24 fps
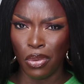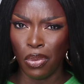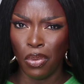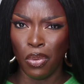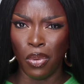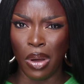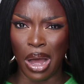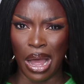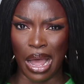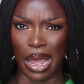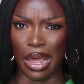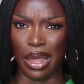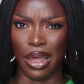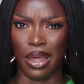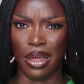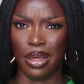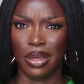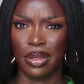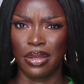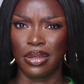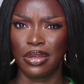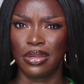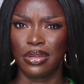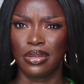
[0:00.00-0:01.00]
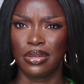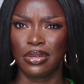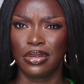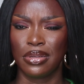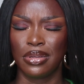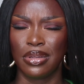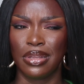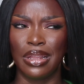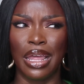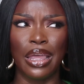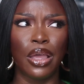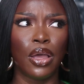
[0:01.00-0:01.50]
why?
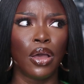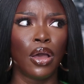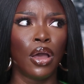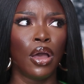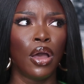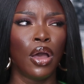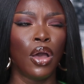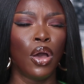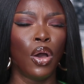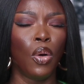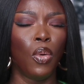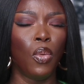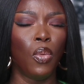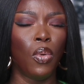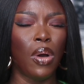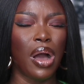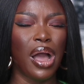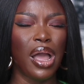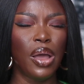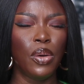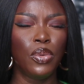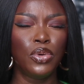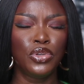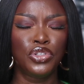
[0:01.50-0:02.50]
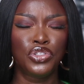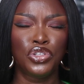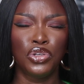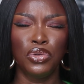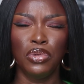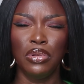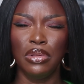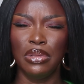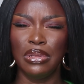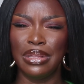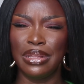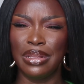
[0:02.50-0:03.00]
Like, why would you
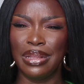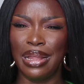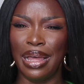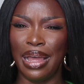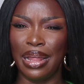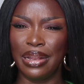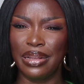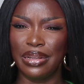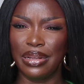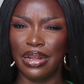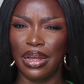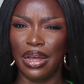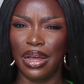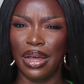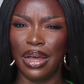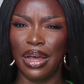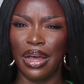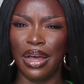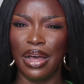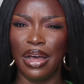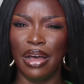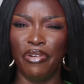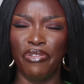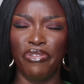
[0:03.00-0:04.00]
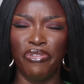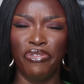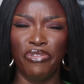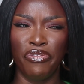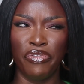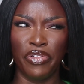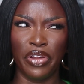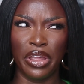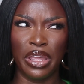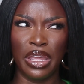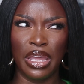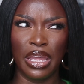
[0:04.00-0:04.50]
let a
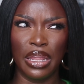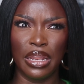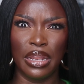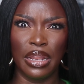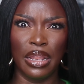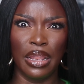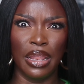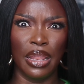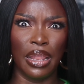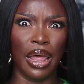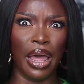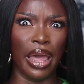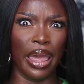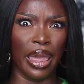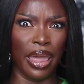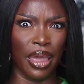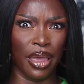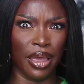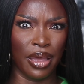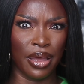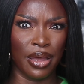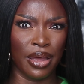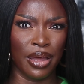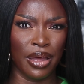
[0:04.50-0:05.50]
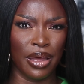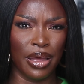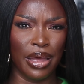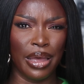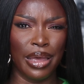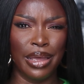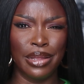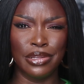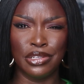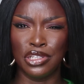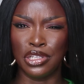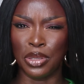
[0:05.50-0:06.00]
freaking like
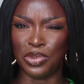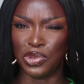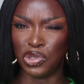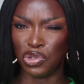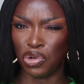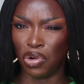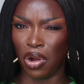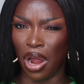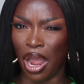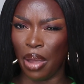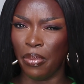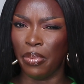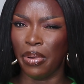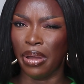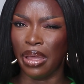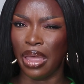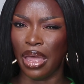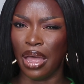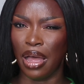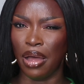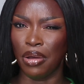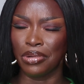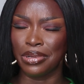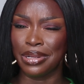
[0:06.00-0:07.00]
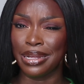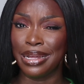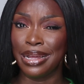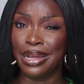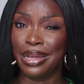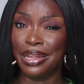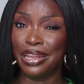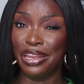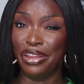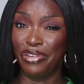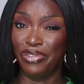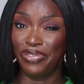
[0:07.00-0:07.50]
and subscriber count
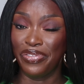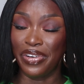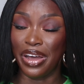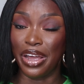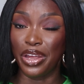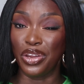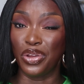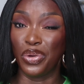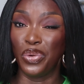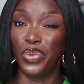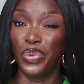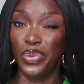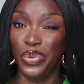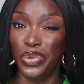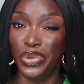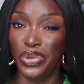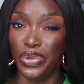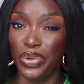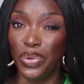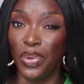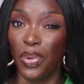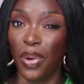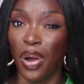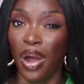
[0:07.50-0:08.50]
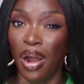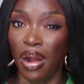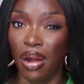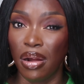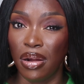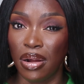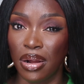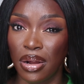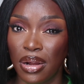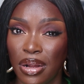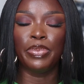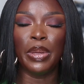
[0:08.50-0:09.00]
define who you
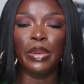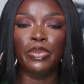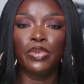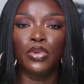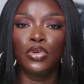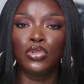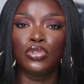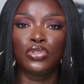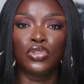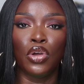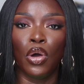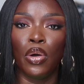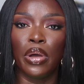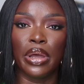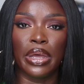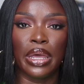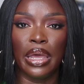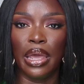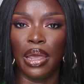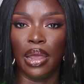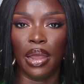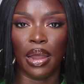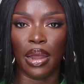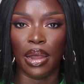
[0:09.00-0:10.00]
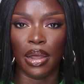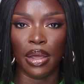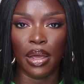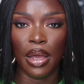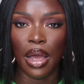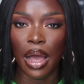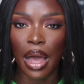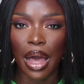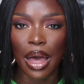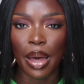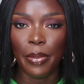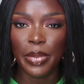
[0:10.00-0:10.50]
are? People don't
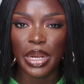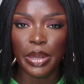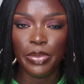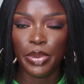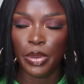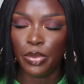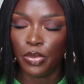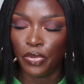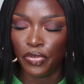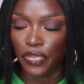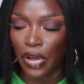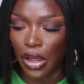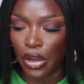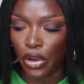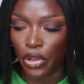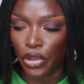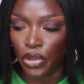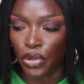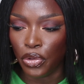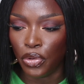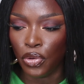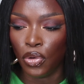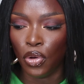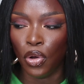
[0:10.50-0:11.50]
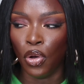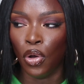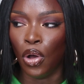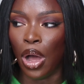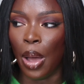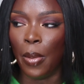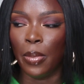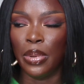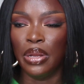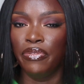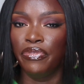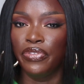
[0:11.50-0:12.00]
care how many people follow you or
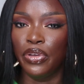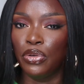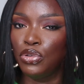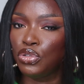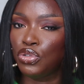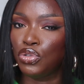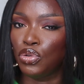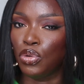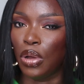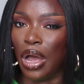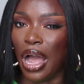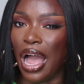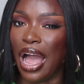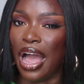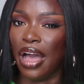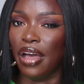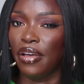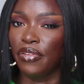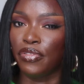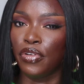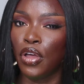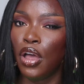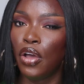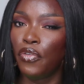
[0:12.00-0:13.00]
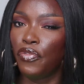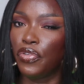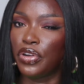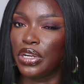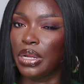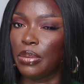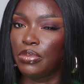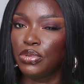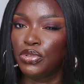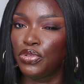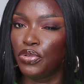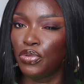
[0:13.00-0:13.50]
how many views you have for
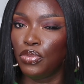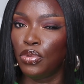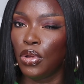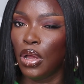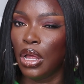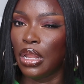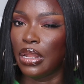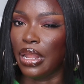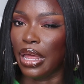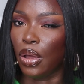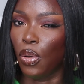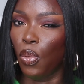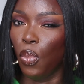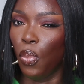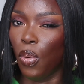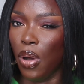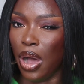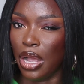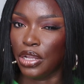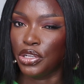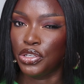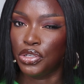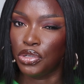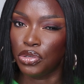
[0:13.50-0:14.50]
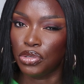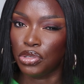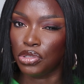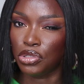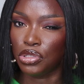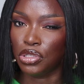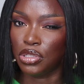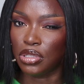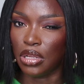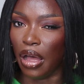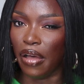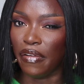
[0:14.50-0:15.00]
them to like watch your
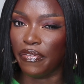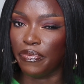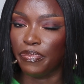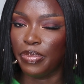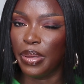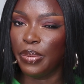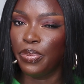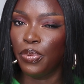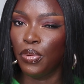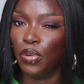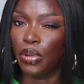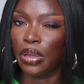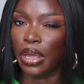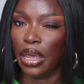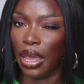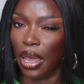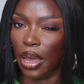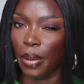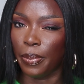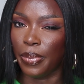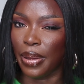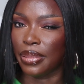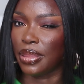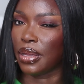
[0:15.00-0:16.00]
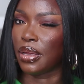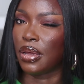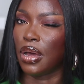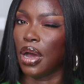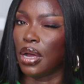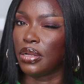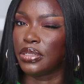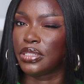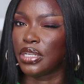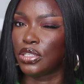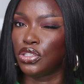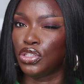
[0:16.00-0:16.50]
stuff. People care about the
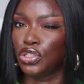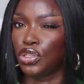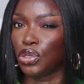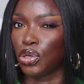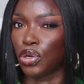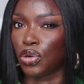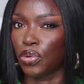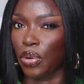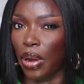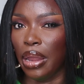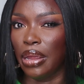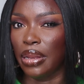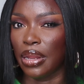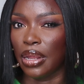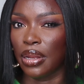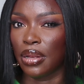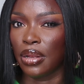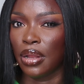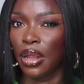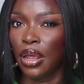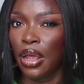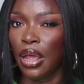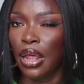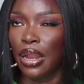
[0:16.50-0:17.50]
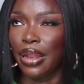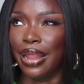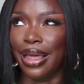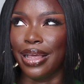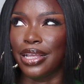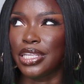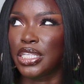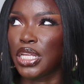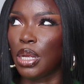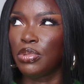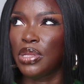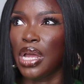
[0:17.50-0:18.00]
content you're creating.
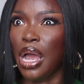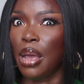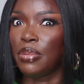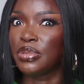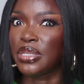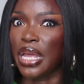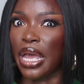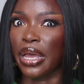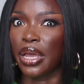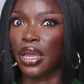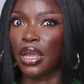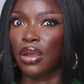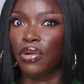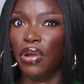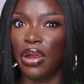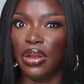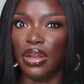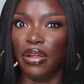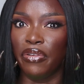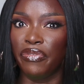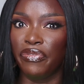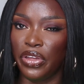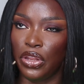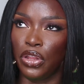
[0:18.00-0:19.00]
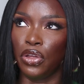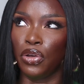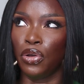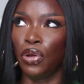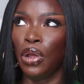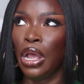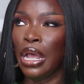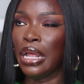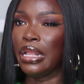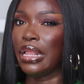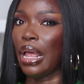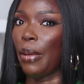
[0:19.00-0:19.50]
Like, sometimes I could create a
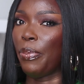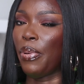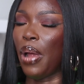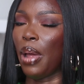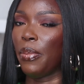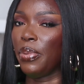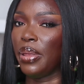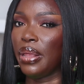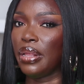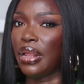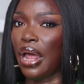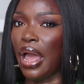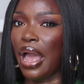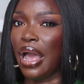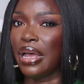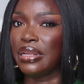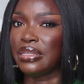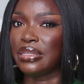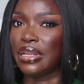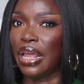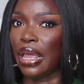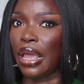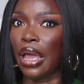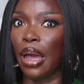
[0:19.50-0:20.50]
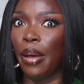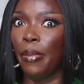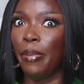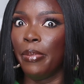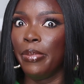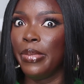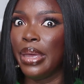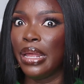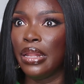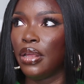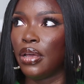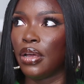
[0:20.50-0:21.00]
video that has like a
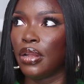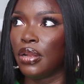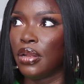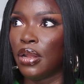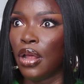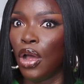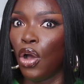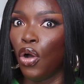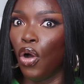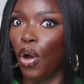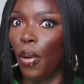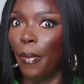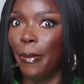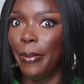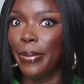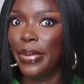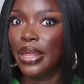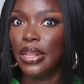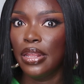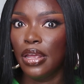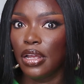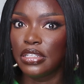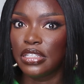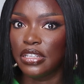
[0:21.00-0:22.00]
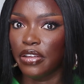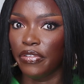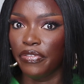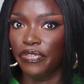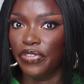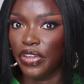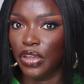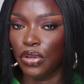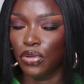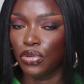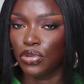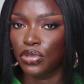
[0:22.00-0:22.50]
million or millions of
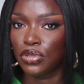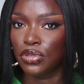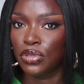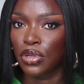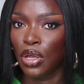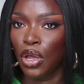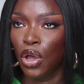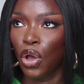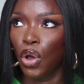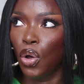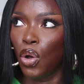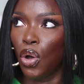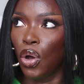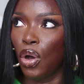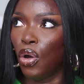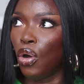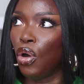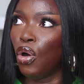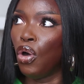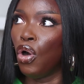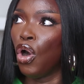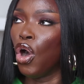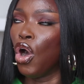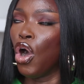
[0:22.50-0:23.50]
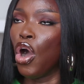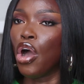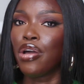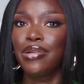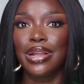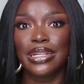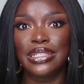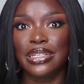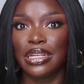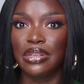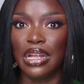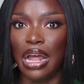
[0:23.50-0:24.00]
views or
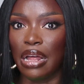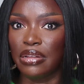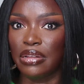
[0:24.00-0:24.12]
hundreds and